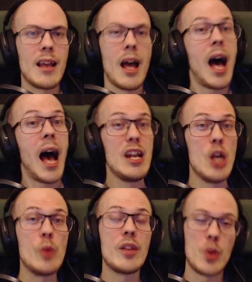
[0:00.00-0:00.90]
I
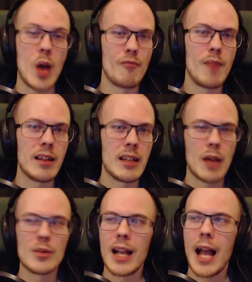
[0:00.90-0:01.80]
know that you have money. I
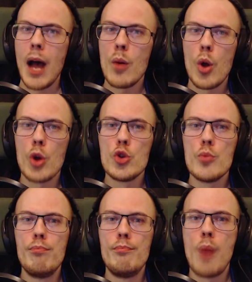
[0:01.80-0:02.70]
was like, how could you
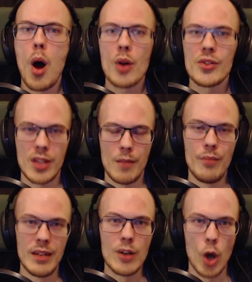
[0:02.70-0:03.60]

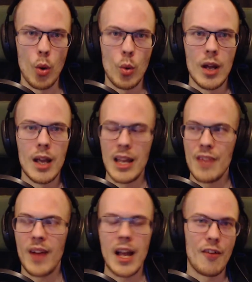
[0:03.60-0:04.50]
possibly know if
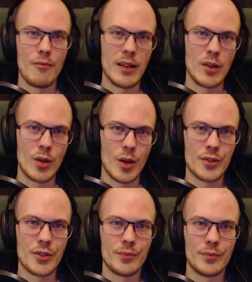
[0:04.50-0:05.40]
I have money or
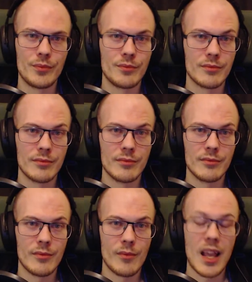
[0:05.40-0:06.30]
not?
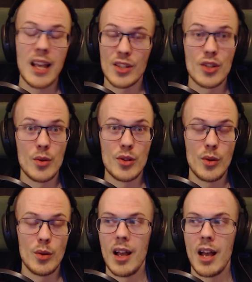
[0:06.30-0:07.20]
Excuse
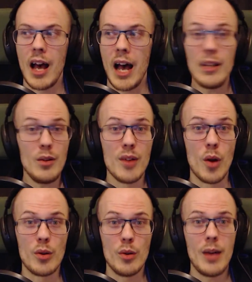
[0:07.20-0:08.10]
you? I don't know
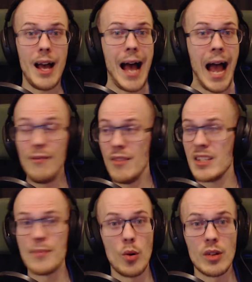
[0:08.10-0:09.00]
you. I've never
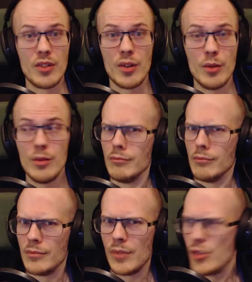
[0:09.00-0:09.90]
spoken to you.
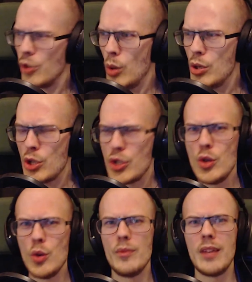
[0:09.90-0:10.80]
Don't
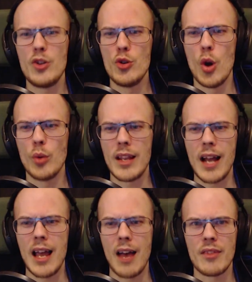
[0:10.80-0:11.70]
assume that you know that I
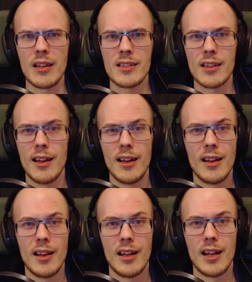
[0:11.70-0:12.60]
have things.
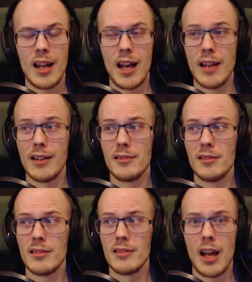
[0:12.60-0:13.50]
And,
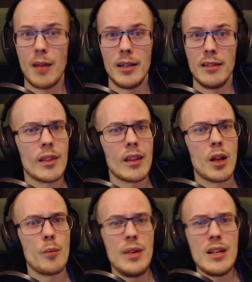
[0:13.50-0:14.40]
I mean,
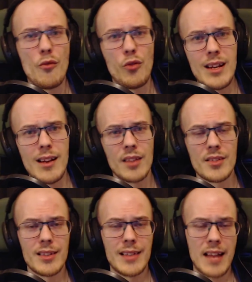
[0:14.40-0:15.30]
being a
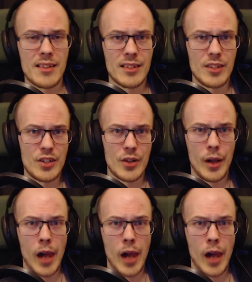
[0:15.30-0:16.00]
freelancing dancing teacher,